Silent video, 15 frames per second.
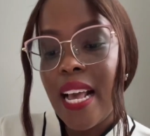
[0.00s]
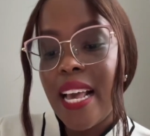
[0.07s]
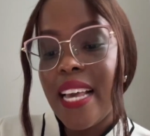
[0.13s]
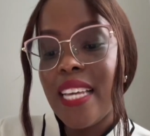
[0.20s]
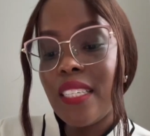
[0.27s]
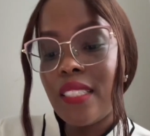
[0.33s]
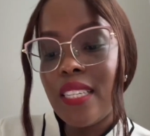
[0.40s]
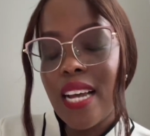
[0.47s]

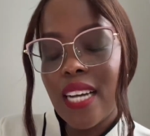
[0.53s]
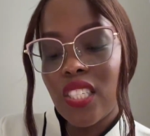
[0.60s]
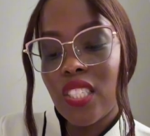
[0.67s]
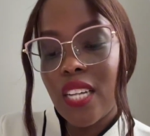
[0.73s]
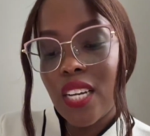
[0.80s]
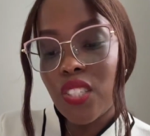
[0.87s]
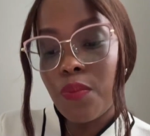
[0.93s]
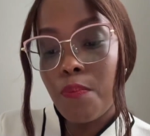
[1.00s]
Is dash
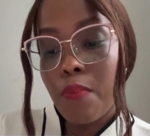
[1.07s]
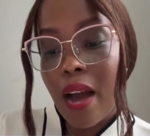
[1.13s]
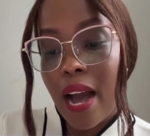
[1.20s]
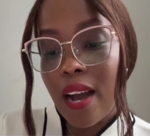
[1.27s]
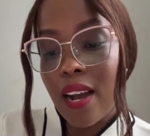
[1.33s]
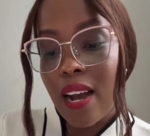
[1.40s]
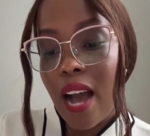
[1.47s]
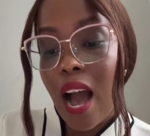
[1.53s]
dash
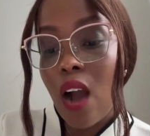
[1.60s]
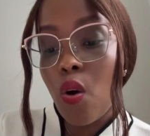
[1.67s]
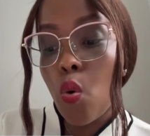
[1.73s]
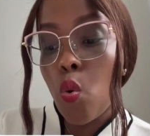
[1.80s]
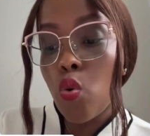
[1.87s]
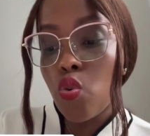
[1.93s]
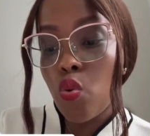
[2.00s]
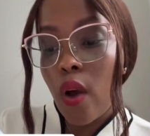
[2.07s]
bank a
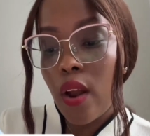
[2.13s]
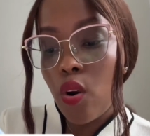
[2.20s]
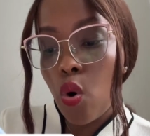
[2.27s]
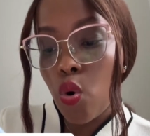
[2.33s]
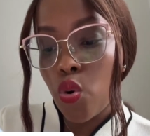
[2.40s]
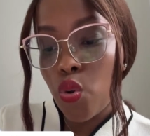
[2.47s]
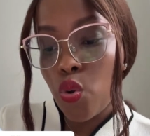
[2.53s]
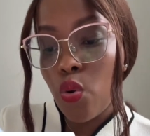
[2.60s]
good one, or
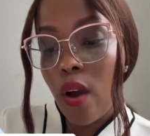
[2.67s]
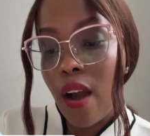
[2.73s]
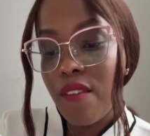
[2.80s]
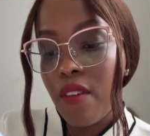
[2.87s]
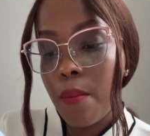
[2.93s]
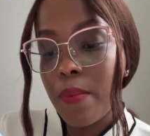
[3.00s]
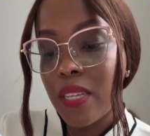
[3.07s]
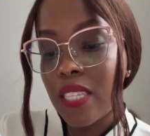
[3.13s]
do you have a
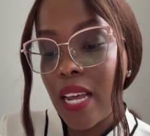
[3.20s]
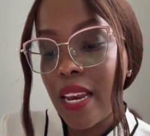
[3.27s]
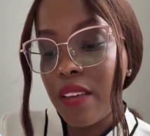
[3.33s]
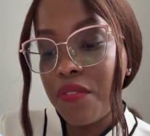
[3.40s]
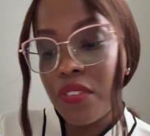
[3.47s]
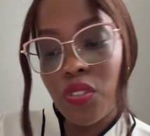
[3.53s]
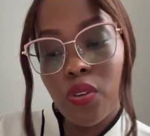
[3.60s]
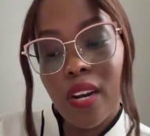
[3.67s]
better life
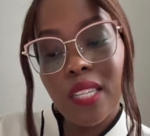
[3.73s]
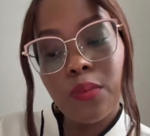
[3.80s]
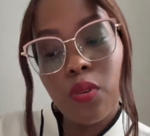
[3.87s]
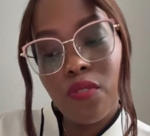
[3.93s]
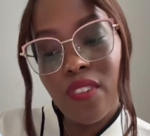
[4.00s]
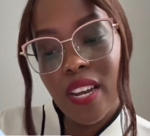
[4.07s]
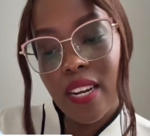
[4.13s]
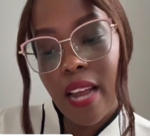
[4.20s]
insurance
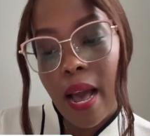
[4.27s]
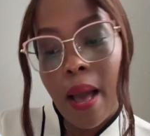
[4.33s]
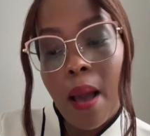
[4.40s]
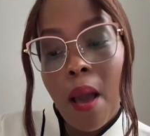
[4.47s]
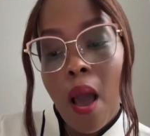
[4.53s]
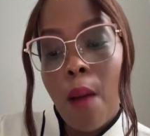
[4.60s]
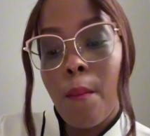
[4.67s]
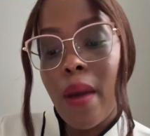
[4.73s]
provider?
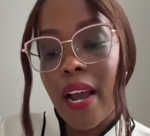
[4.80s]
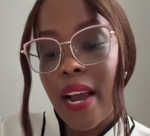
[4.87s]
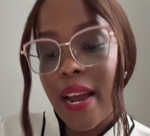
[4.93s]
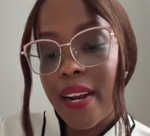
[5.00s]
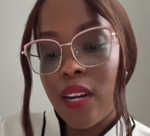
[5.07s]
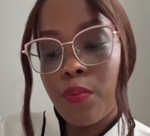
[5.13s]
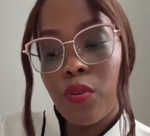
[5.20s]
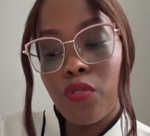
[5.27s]
My
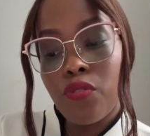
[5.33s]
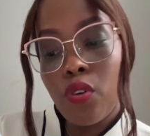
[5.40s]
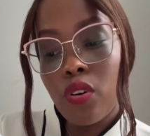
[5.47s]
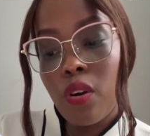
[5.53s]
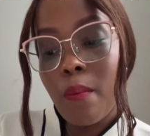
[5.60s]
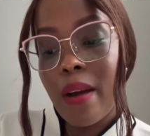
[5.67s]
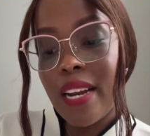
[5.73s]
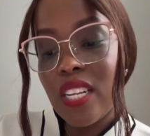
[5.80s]
current portfolio
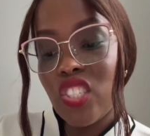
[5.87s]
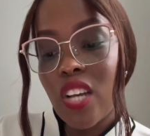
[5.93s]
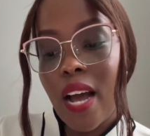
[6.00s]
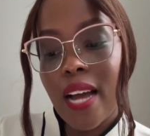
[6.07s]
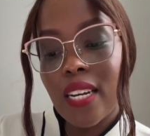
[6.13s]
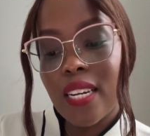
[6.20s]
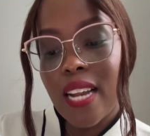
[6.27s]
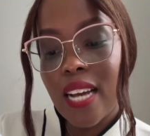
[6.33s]
manager
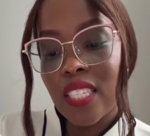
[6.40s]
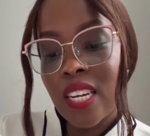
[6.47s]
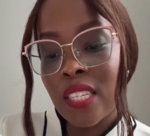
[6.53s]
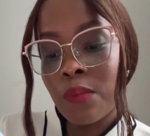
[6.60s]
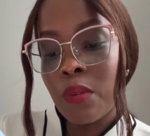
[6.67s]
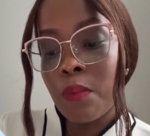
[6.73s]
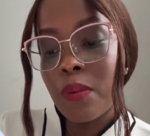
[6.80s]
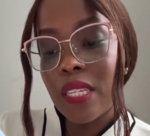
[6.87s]
at Dash has
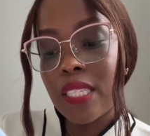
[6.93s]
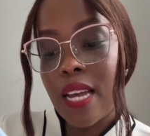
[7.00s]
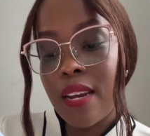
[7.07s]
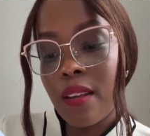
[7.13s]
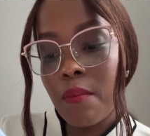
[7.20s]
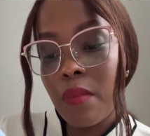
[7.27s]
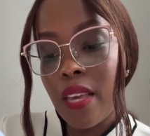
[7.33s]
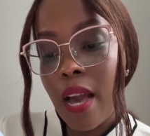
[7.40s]
been
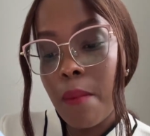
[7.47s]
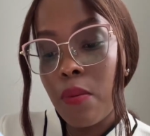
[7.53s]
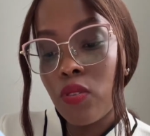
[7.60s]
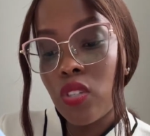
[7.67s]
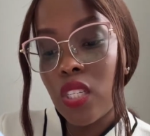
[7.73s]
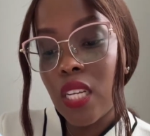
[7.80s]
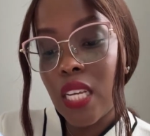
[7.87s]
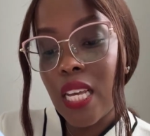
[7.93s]
pestering me about
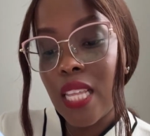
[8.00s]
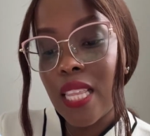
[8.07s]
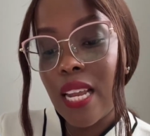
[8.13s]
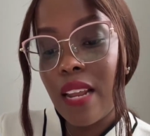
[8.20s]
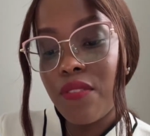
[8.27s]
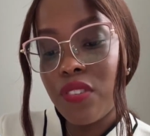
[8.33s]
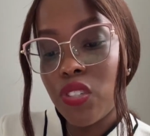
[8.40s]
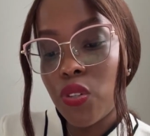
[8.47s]
taking the
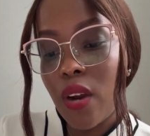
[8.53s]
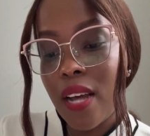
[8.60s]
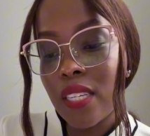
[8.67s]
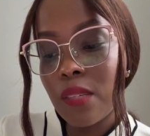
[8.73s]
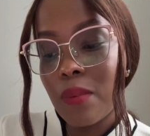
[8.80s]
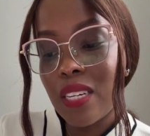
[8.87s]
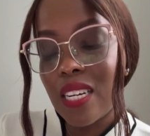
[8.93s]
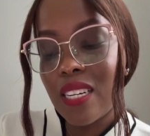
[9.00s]
life insurance,
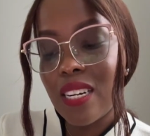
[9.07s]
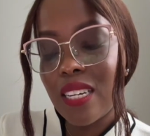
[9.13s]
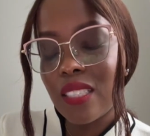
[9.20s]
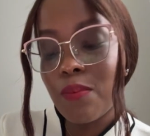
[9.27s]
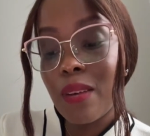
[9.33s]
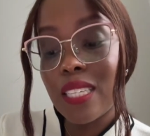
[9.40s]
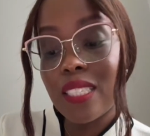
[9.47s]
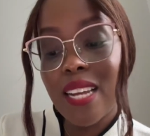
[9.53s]
but I trust
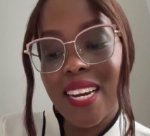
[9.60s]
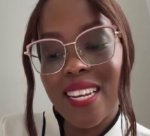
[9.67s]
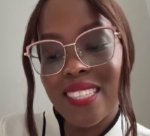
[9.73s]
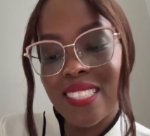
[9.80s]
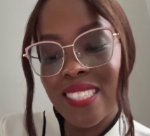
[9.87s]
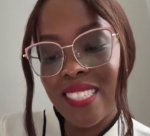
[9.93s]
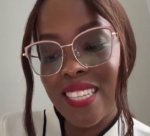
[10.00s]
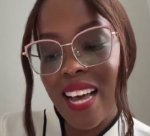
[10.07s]
my
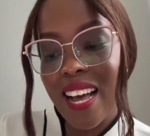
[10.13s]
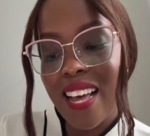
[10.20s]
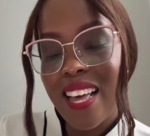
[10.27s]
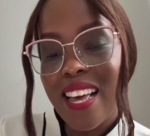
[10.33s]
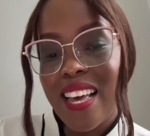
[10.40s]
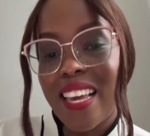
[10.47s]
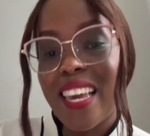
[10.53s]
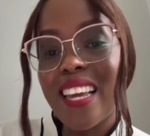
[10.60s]
sister
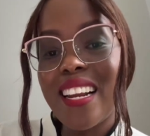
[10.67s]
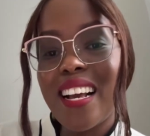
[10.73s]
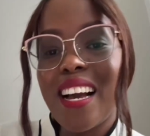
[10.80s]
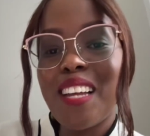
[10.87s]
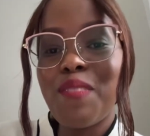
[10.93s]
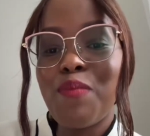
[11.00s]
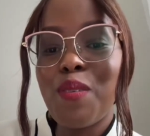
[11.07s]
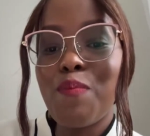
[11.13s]
can
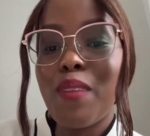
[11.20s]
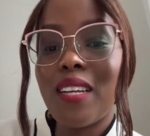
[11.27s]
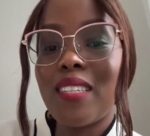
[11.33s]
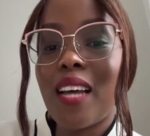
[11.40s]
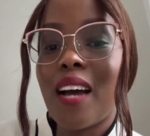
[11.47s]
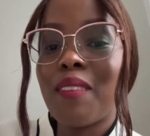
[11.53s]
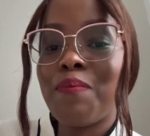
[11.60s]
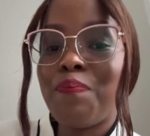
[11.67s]
guide me better."